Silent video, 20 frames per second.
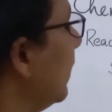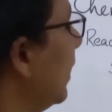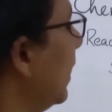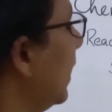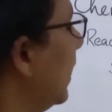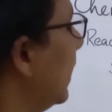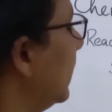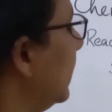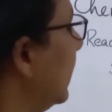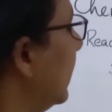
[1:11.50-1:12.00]

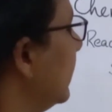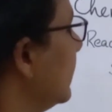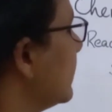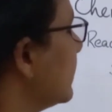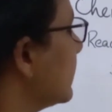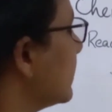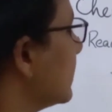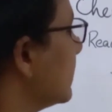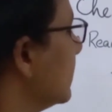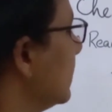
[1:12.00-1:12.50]

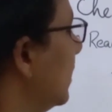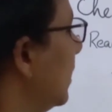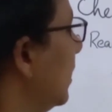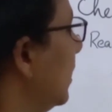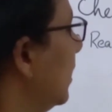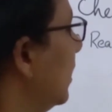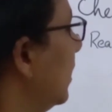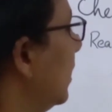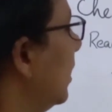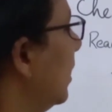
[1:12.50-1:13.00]
halides
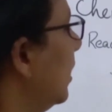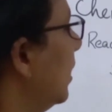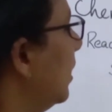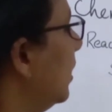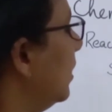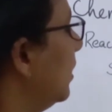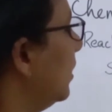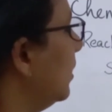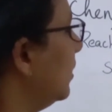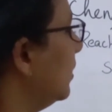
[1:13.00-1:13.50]

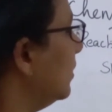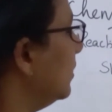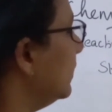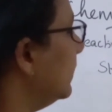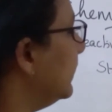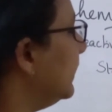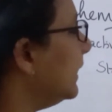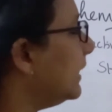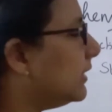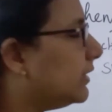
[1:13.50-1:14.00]

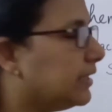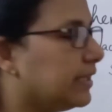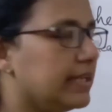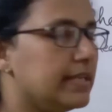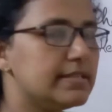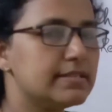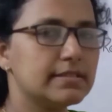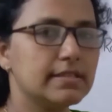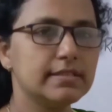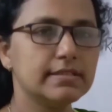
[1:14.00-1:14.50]

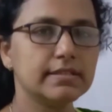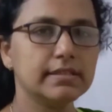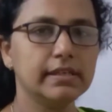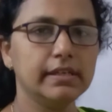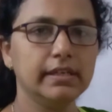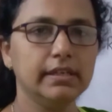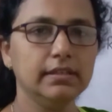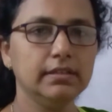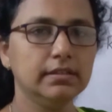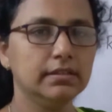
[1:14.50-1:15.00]
decreases
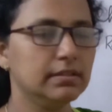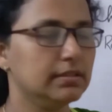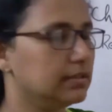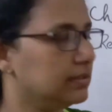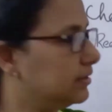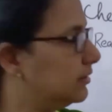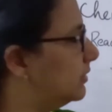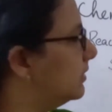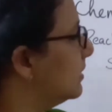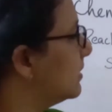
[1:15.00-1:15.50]
in
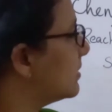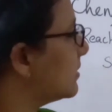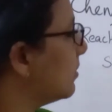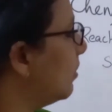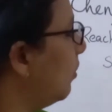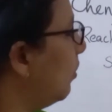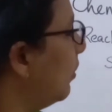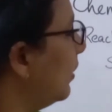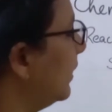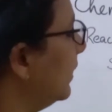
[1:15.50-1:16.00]
this
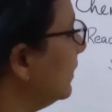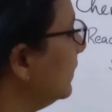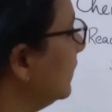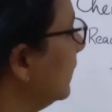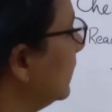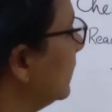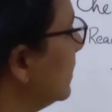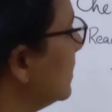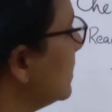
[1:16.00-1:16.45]
order, that